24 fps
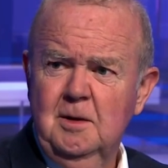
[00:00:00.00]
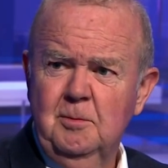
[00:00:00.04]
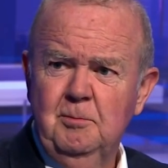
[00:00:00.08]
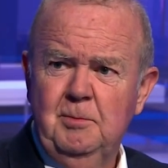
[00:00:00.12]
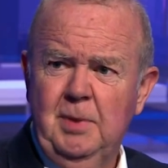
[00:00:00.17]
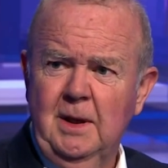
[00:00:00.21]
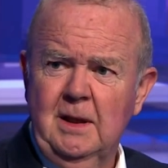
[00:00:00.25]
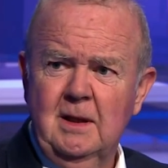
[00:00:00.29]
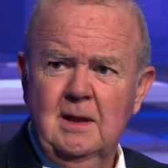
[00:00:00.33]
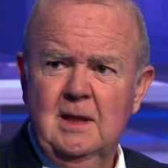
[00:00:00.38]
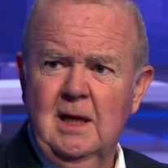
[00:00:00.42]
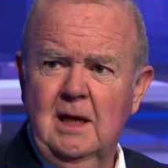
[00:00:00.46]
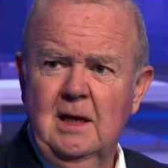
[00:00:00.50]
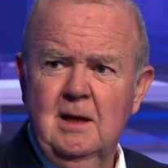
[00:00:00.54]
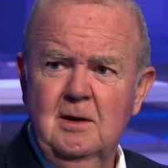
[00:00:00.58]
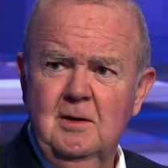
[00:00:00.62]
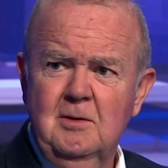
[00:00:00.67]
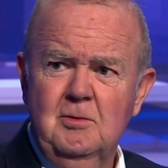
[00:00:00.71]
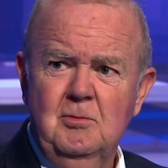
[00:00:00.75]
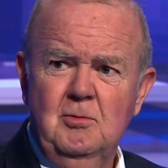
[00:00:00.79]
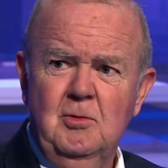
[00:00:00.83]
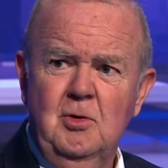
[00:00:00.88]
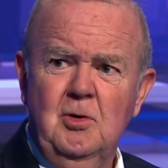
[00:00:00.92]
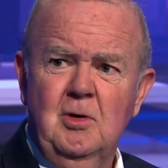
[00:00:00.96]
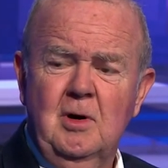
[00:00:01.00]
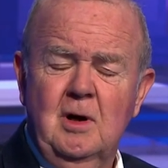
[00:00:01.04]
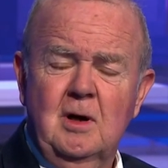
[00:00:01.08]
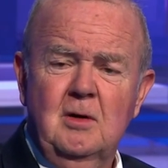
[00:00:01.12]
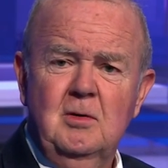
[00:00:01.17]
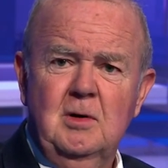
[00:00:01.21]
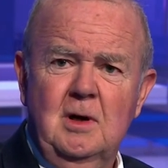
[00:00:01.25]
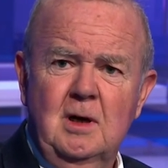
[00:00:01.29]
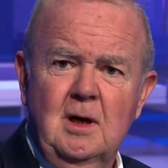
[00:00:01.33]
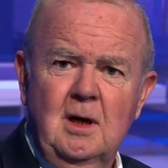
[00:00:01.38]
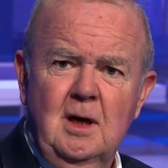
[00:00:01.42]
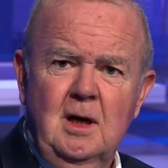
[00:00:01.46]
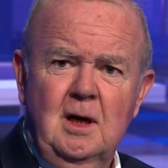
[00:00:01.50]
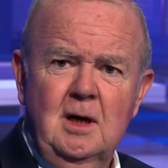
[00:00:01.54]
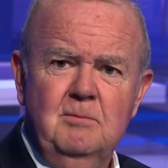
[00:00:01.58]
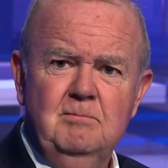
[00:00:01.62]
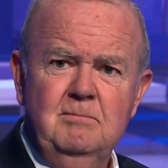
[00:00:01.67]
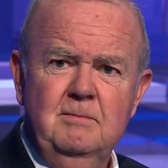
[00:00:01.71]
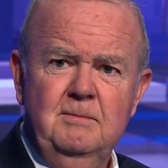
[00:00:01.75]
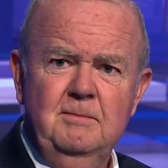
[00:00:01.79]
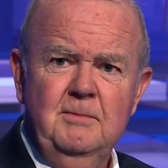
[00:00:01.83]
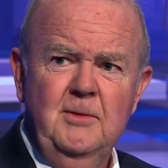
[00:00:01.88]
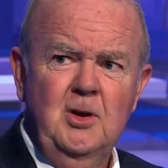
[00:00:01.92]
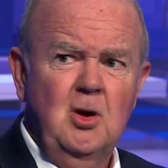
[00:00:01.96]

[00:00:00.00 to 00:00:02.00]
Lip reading: But then, you know,